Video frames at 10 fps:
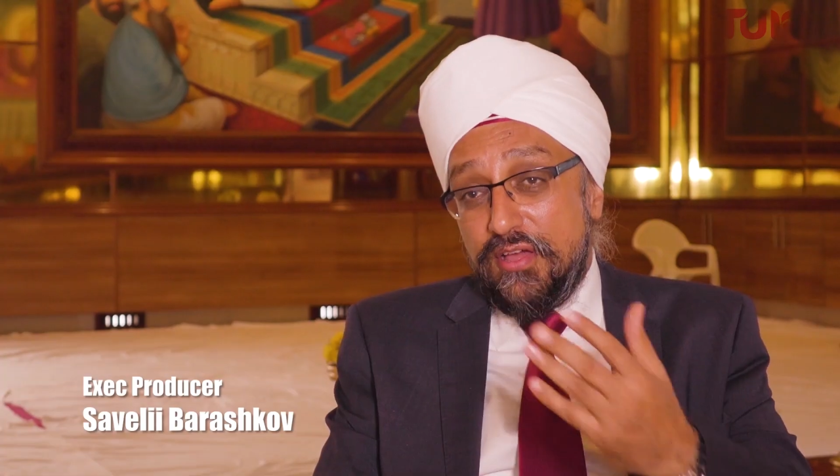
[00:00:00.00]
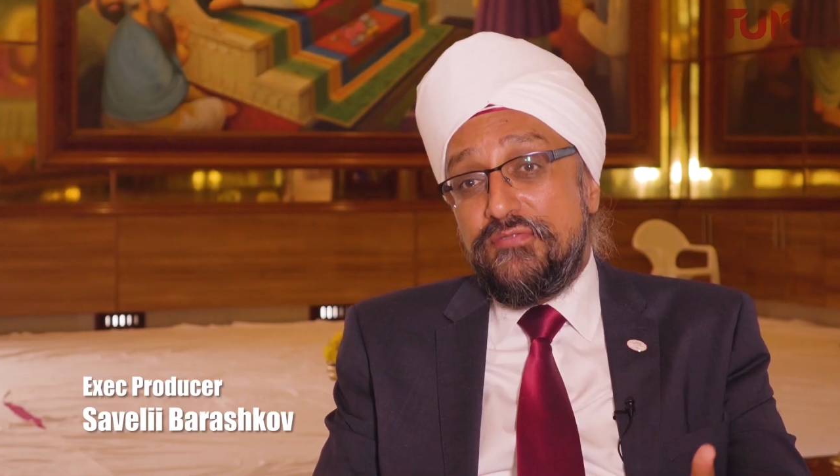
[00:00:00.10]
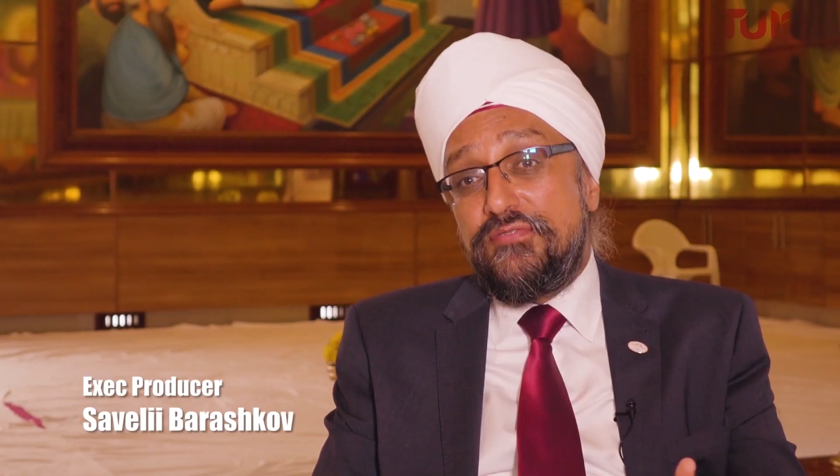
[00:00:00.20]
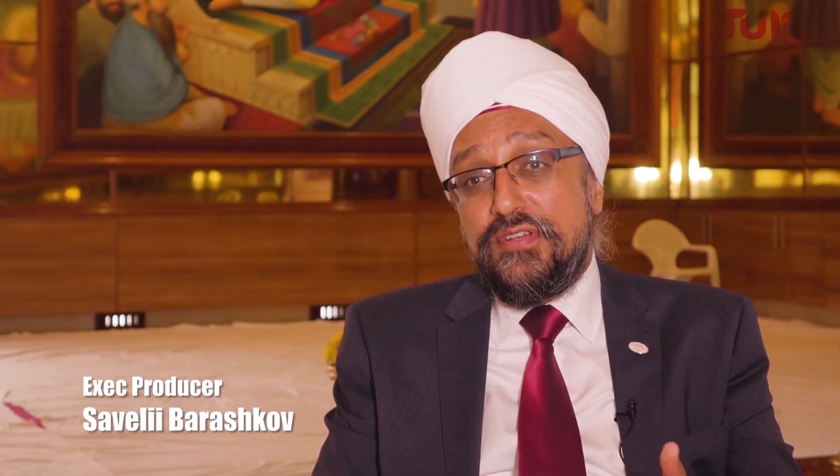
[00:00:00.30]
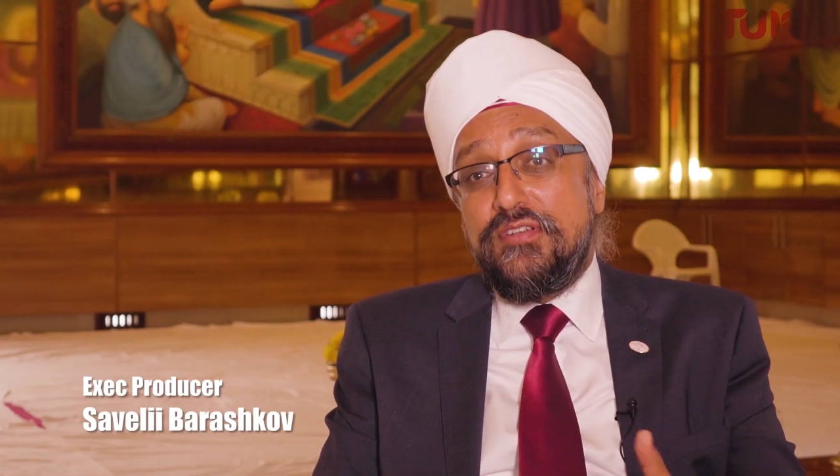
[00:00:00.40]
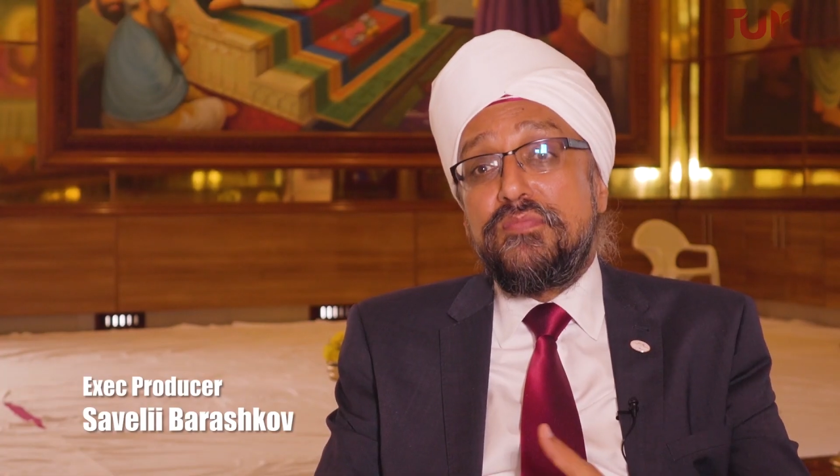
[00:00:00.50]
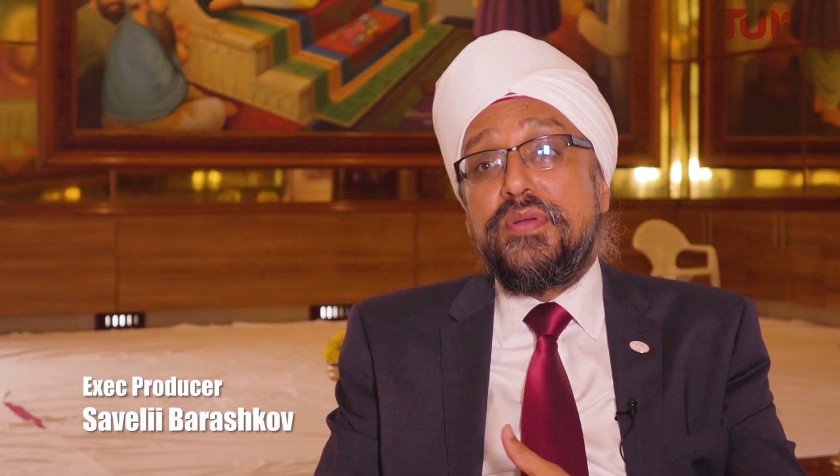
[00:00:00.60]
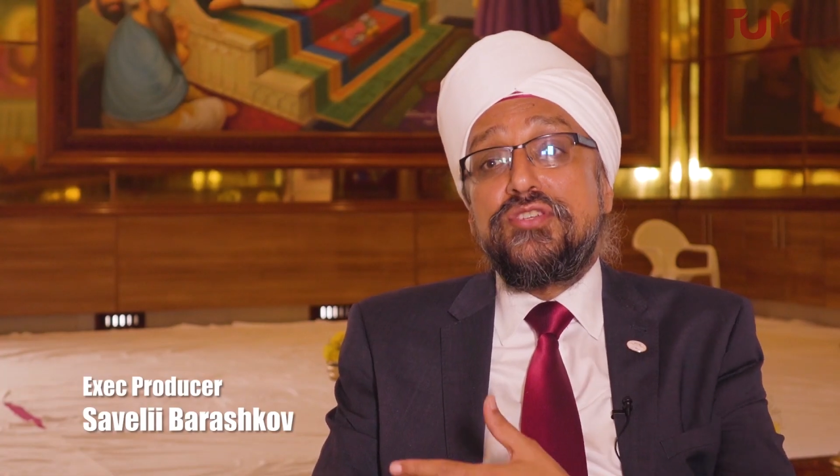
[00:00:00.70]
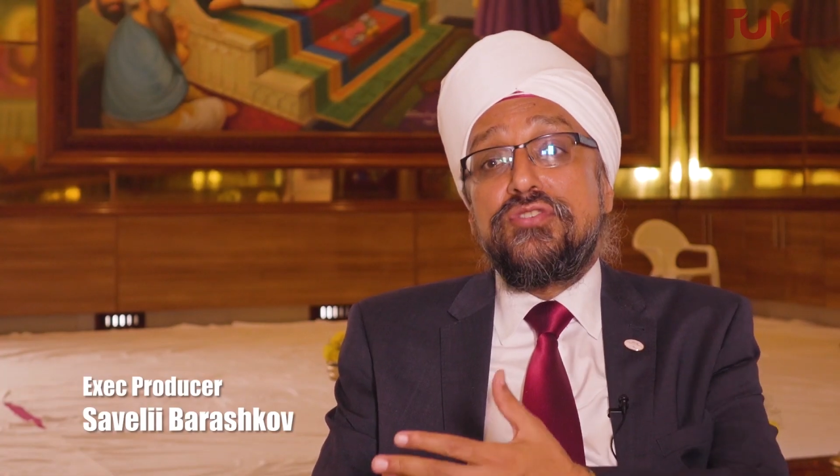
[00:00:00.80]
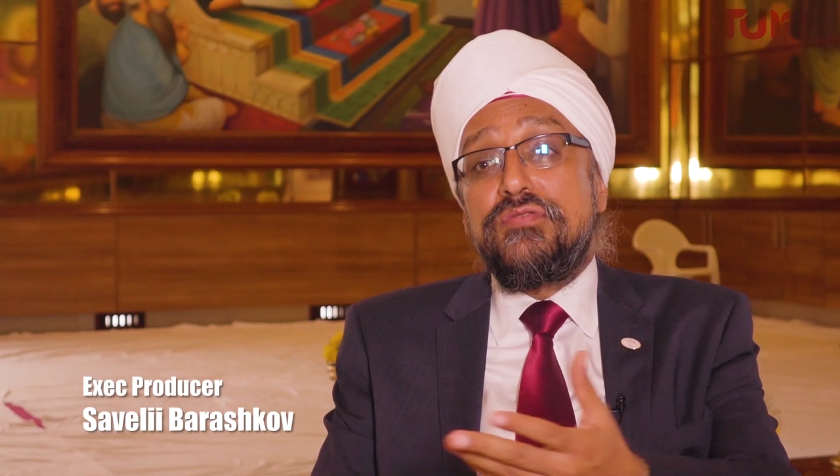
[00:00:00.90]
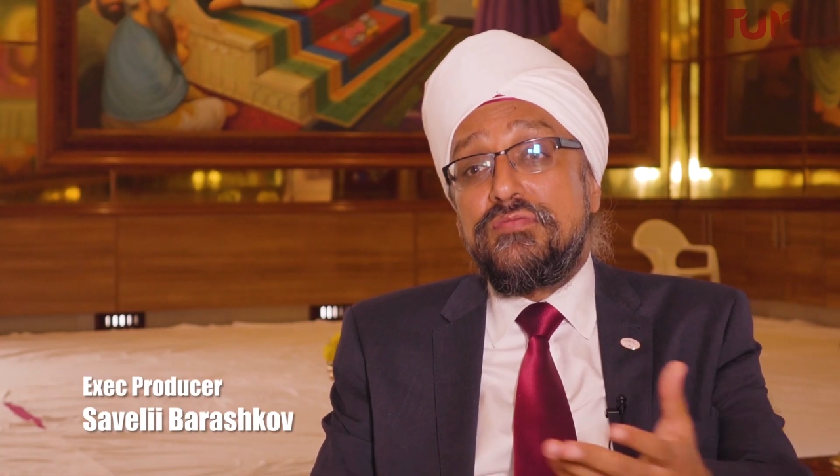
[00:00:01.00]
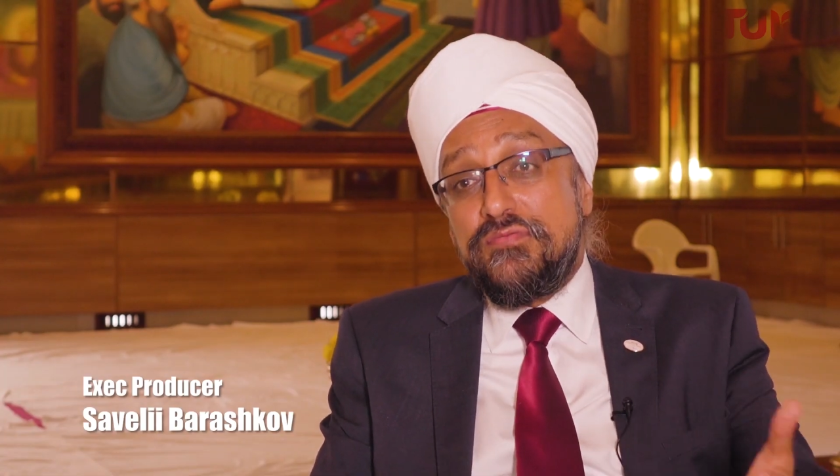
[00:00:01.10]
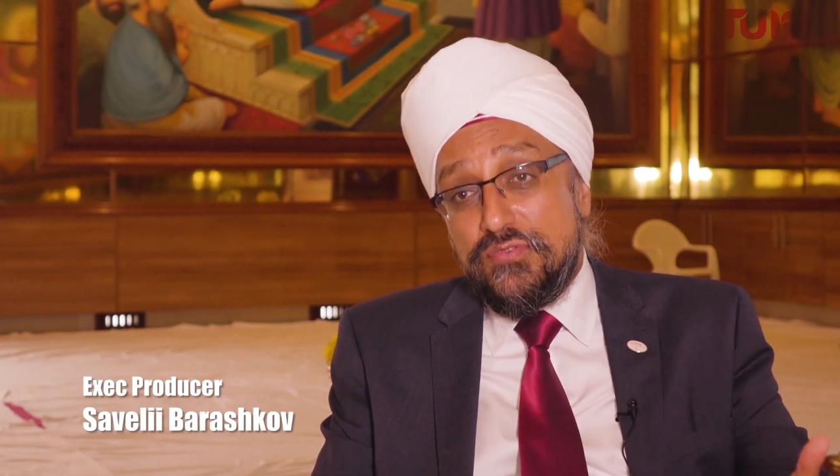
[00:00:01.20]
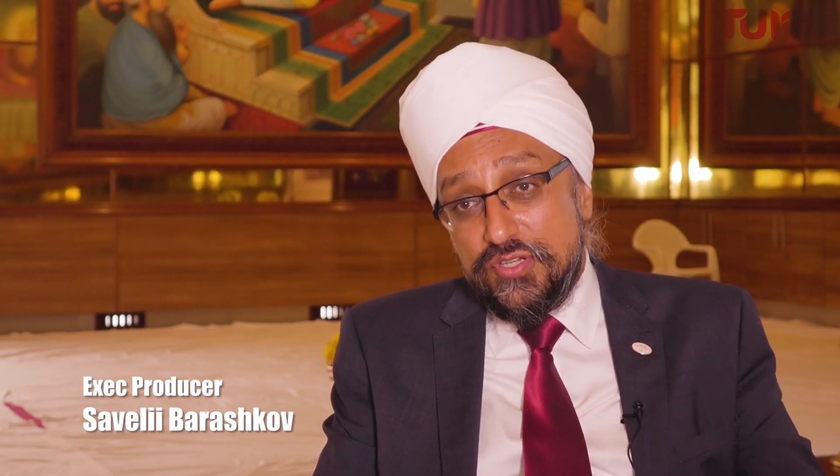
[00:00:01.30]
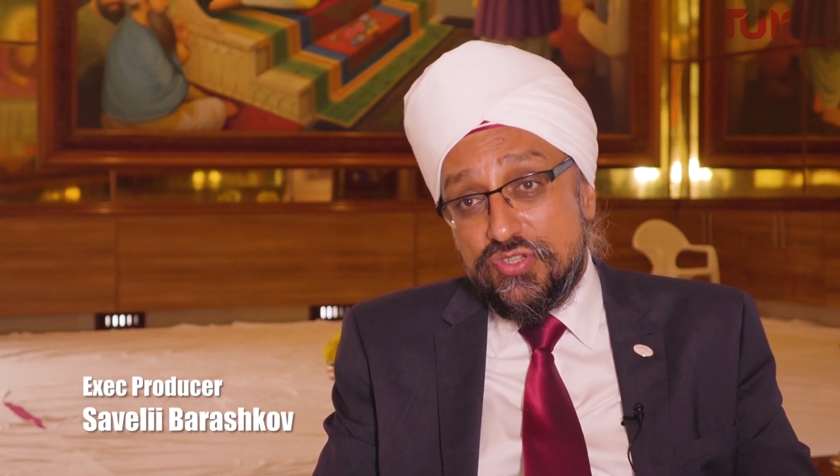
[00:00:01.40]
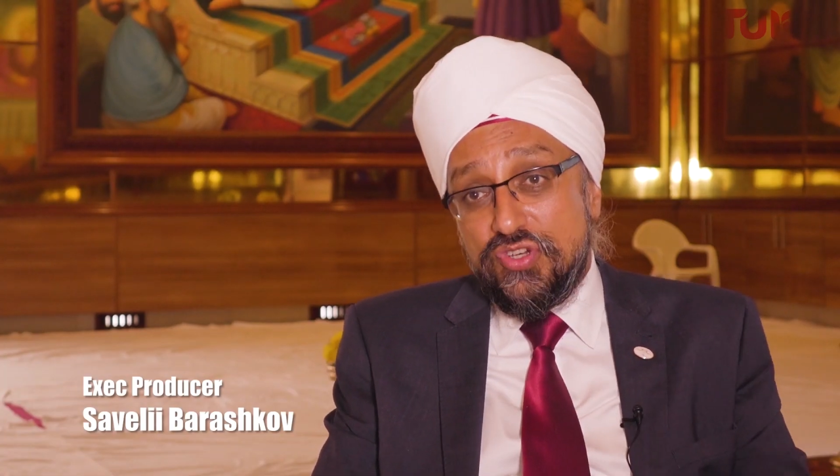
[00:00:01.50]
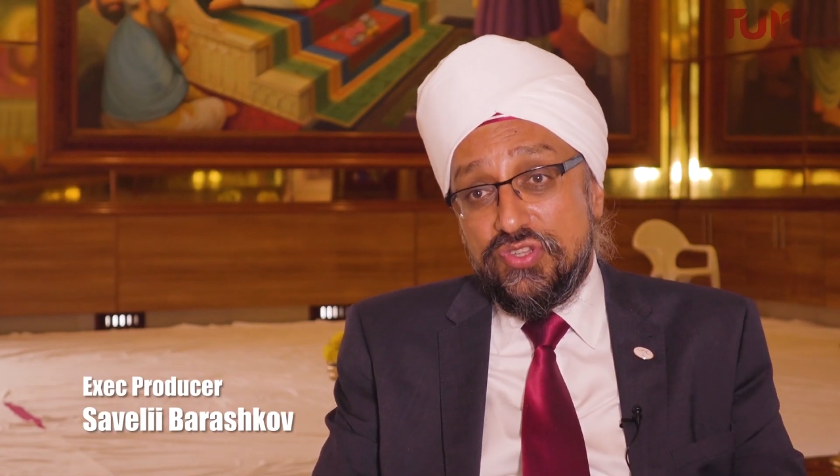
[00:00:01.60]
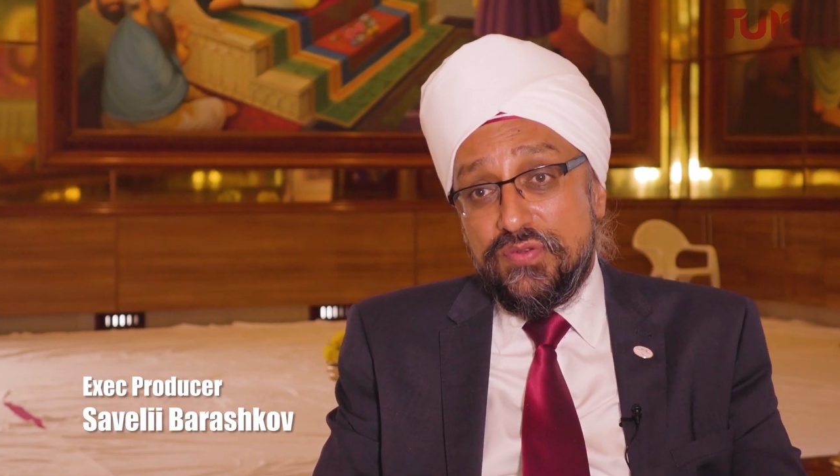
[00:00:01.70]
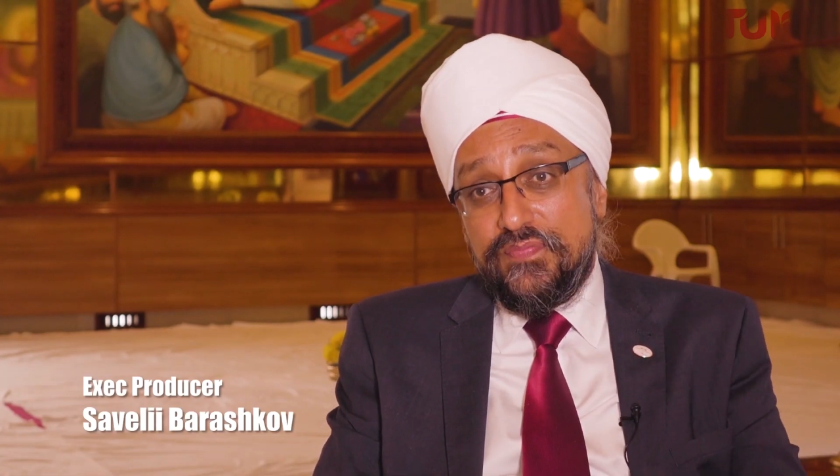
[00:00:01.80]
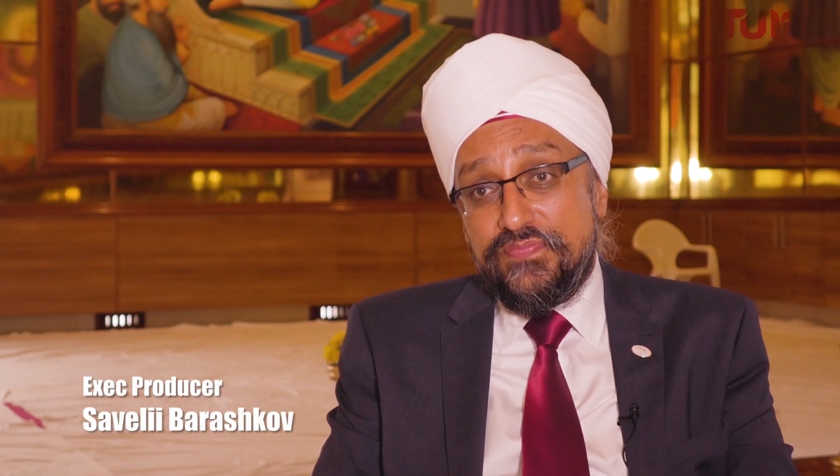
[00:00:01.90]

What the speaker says: love and compassion for each other,